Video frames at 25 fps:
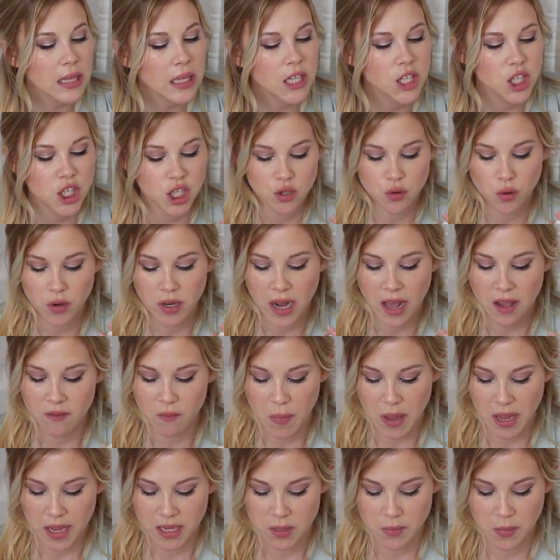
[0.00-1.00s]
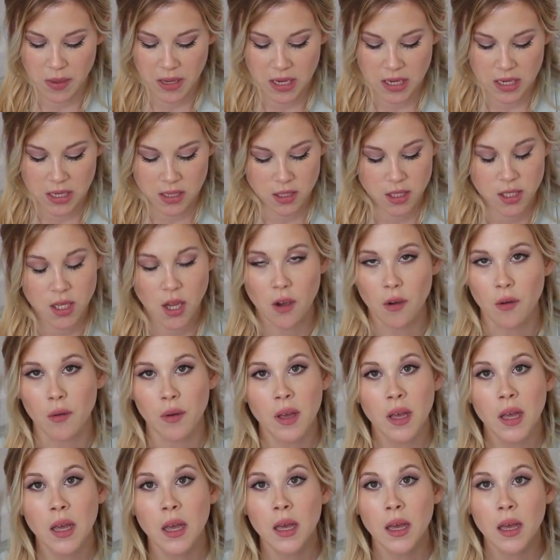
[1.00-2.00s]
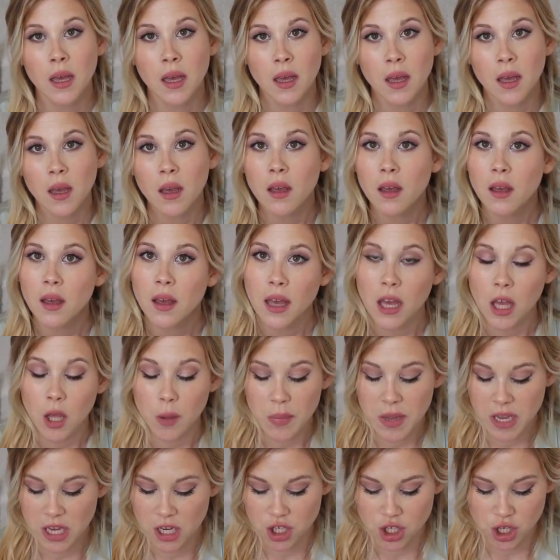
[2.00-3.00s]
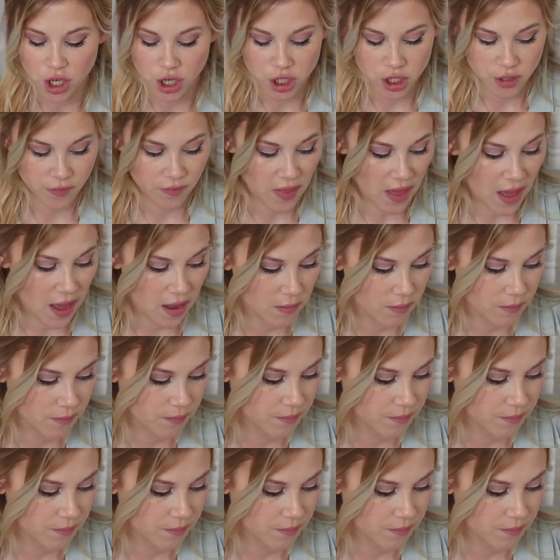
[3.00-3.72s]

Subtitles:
just going to have my husband, so he'll be in charge of that.